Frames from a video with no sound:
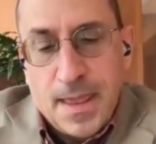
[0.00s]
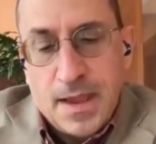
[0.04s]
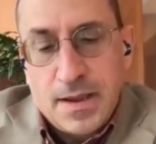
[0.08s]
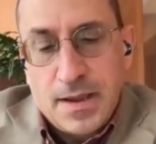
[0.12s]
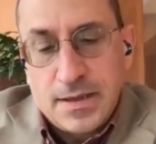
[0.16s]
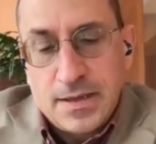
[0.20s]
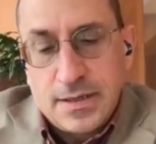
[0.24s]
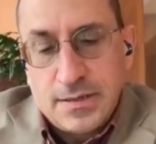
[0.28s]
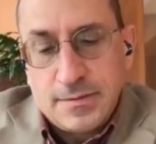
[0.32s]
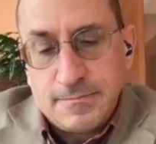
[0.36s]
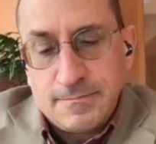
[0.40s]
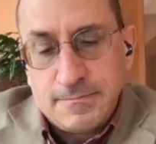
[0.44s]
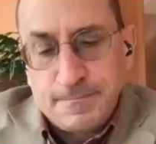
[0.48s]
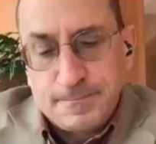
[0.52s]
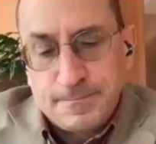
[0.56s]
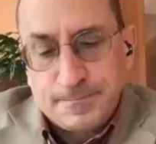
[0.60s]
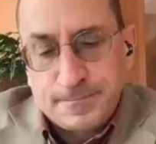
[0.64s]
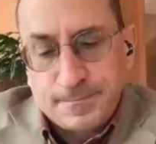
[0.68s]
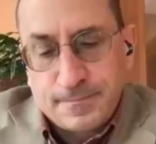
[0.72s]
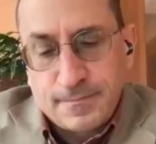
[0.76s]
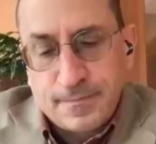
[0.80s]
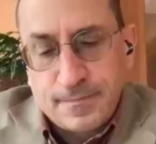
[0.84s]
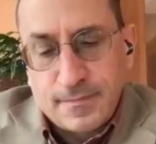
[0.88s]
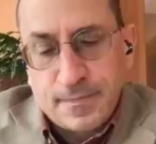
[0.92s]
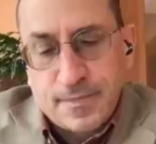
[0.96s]

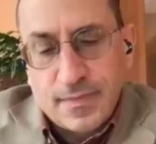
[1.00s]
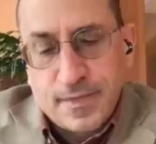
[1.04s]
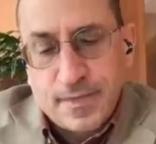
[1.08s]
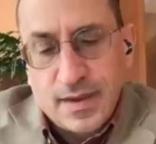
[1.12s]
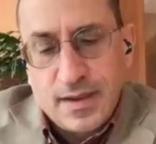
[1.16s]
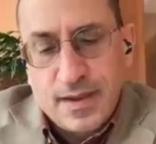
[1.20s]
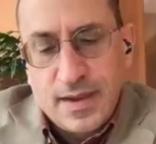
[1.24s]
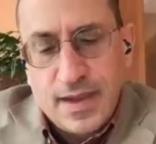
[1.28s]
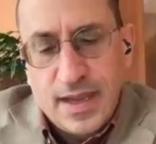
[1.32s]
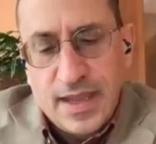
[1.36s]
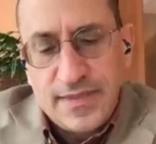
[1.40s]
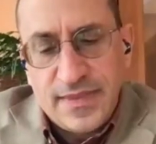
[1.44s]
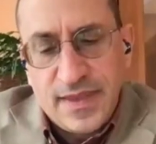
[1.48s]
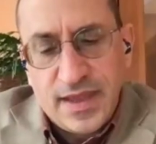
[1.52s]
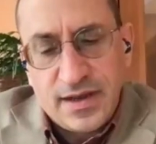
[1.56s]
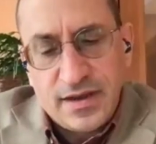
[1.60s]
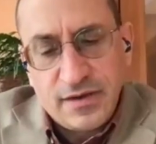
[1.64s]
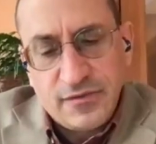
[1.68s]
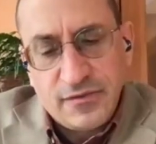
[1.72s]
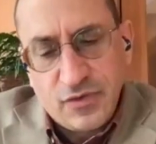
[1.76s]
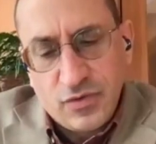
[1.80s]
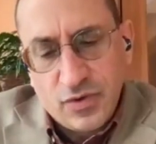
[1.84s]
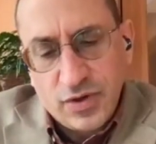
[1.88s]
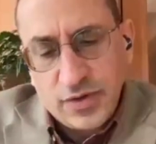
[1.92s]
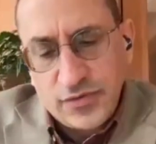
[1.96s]
And
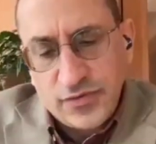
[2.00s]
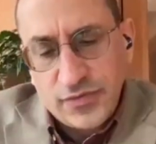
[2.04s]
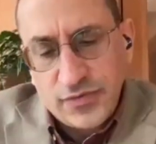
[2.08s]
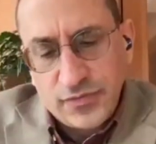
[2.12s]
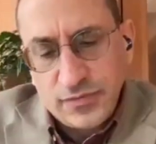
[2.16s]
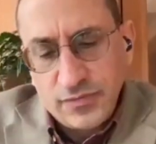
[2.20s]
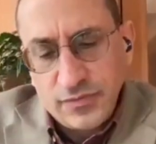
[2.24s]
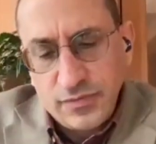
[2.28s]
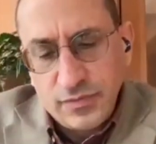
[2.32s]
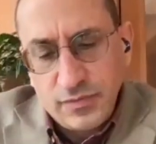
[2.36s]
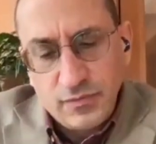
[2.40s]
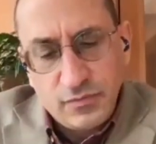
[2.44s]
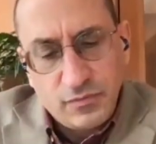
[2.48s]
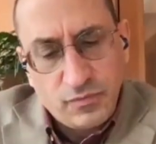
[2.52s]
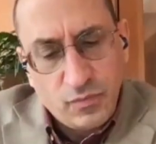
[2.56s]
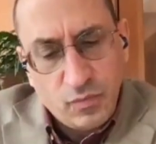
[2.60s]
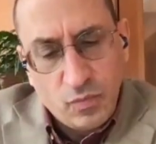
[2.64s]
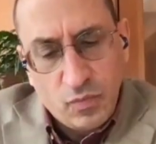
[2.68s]
then, of course,